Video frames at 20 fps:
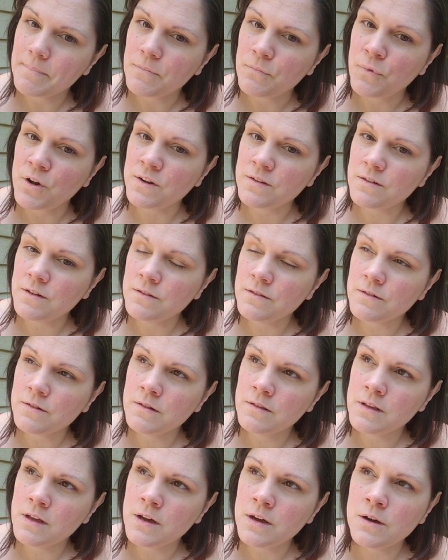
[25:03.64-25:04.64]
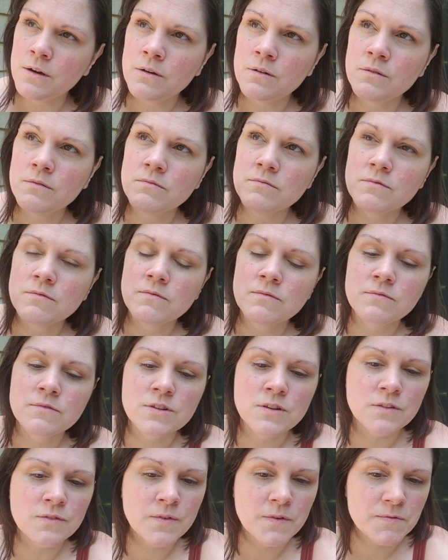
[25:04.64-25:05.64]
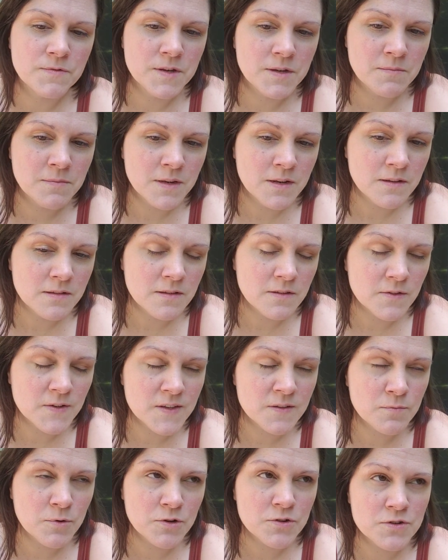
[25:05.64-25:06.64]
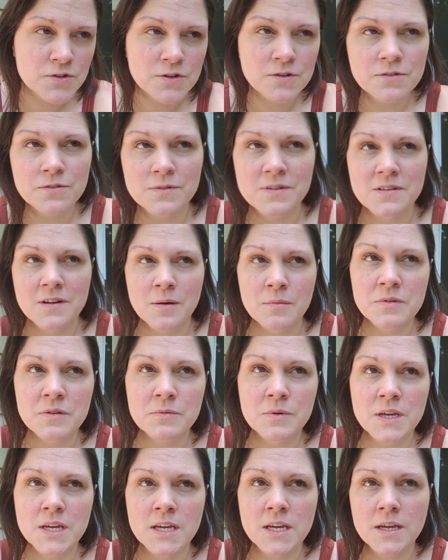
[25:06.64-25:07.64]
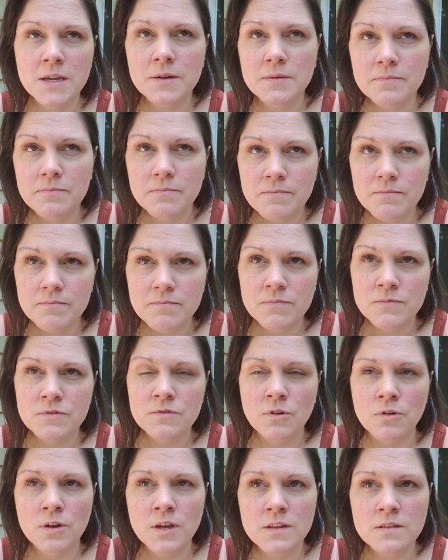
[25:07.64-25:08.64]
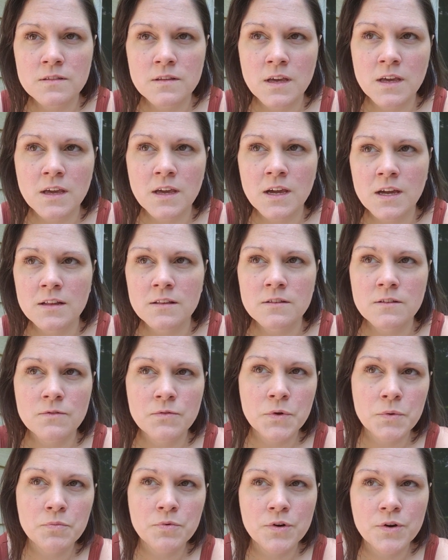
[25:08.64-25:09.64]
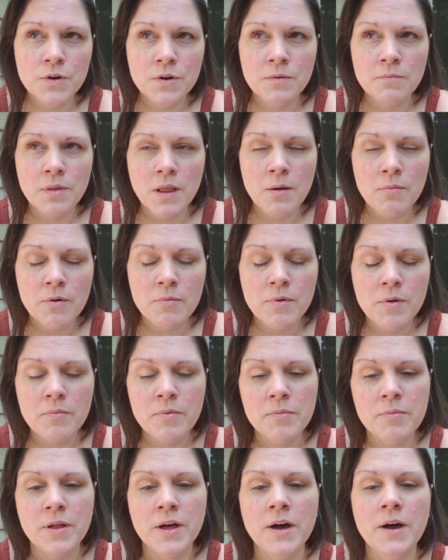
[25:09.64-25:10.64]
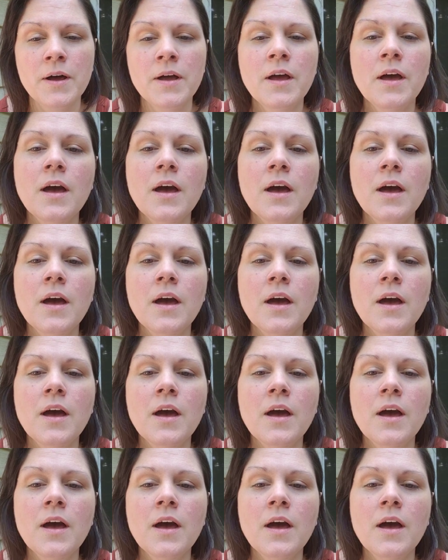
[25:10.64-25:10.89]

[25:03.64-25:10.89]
Wear sunscreen though. Just 15 minutes of exposure 3 times a week. Don't get skin cancer if you're prone, blah, blah, blah, blah, blah.